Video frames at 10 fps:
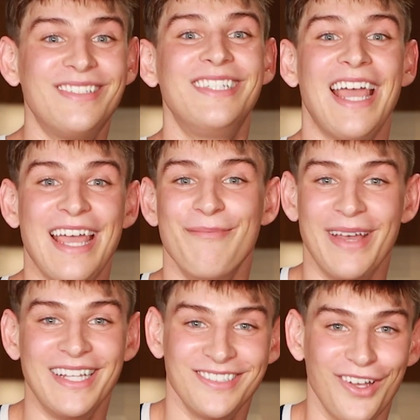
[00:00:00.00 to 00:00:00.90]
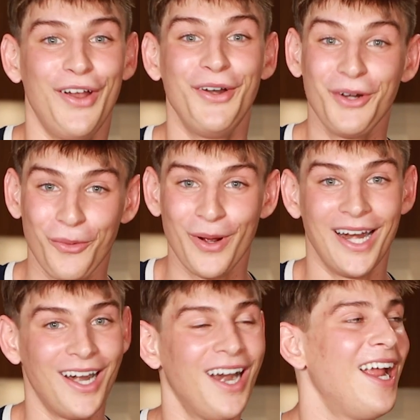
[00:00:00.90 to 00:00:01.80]
gay men's
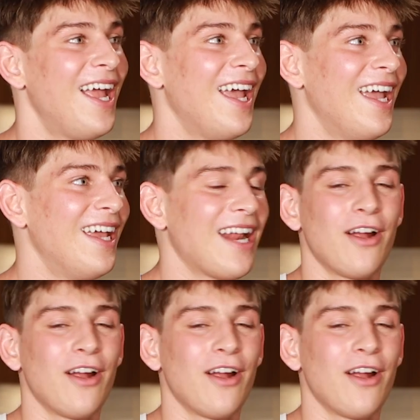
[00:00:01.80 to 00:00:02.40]
underwear. And I